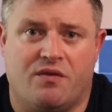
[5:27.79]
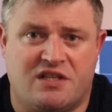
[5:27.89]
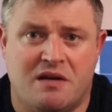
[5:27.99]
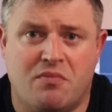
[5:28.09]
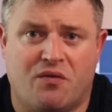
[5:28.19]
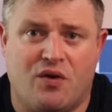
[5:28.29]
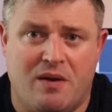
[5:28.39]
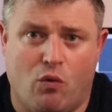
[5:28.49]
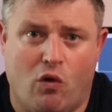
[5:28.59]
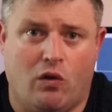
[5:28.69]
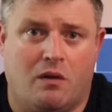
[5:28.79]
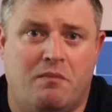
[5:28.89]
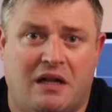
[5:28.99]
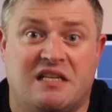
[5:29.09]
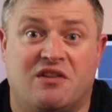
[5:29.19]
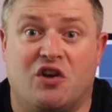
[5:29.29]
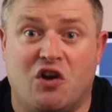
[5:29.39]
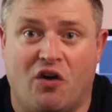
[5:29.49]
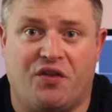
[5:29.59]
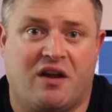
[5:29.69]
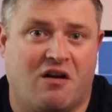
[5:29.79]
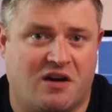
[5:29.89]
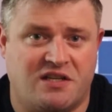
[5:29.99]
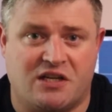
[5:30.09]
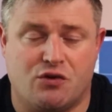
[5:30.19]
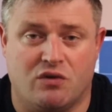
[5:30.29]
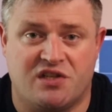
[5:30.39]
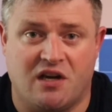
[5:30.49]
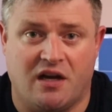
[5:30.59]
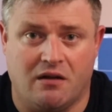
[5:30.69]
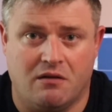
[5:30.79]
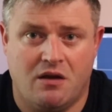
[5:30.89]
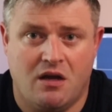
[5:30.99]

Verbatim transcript: of a timber frame wall built in the Gothic architectural style.